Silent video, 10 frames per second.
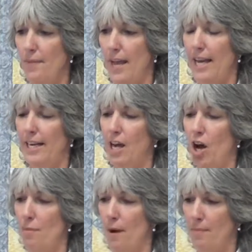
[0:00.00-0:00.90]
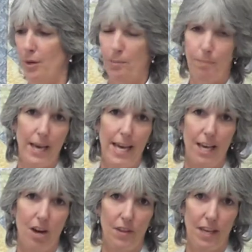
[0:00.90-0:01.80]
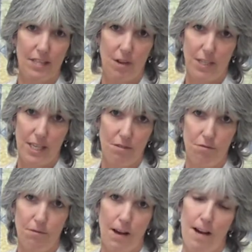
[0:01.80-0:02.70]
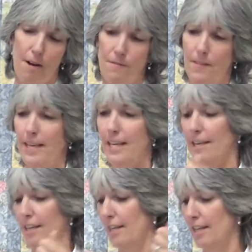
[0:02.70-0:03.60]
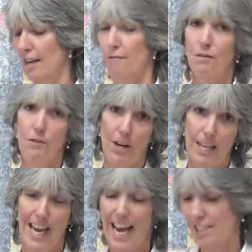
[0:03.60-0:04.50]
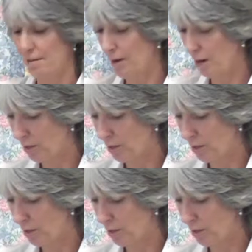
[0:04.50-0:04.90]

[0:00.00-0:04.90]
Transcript: and at home I put a peg on there so it doesn't fly off, and if you've got a cat it might